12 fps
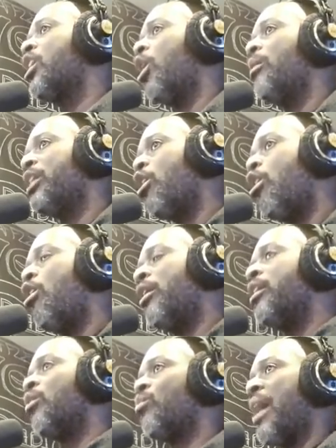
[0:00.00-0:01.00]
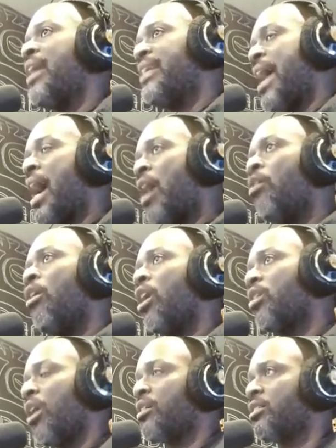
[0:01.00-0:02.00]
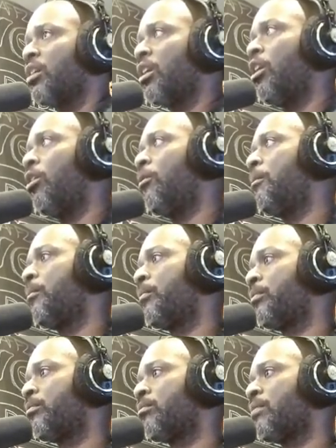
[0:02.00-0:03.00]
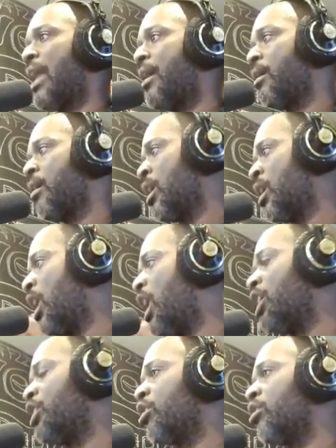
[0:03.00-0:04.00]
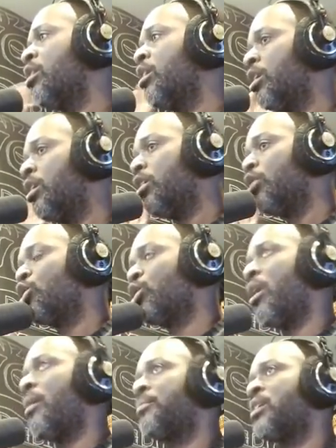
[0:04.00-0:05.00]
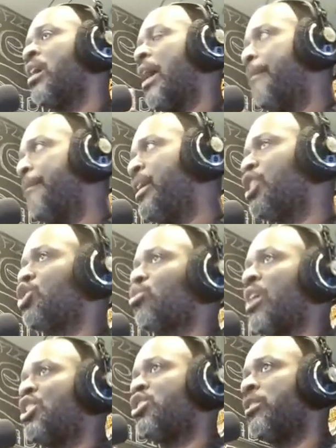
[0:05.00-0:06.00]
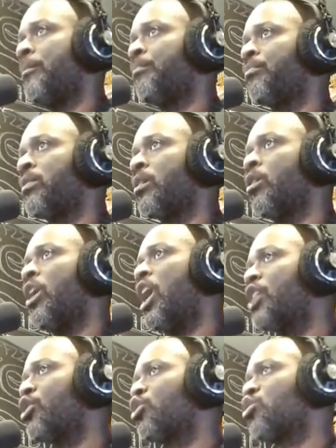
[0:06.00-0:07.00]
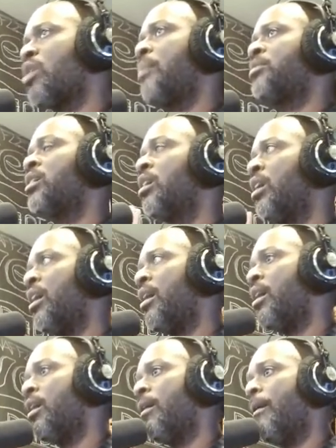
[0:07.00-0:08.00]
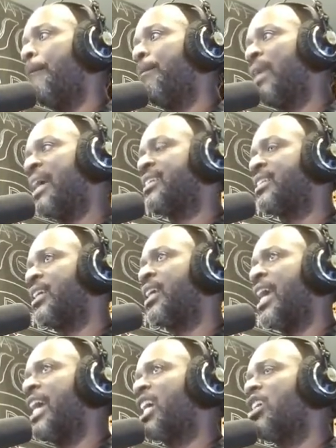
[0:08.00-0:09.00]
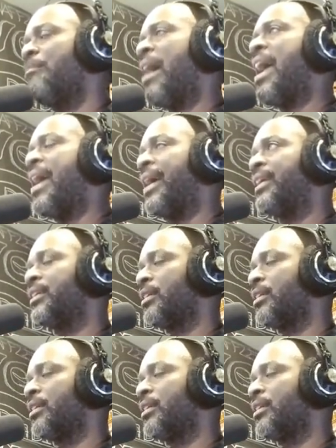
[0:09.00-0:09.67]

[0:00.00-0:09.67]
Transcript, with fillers: going on right now across the globe under Trump's administration, under Trump's blessing and command.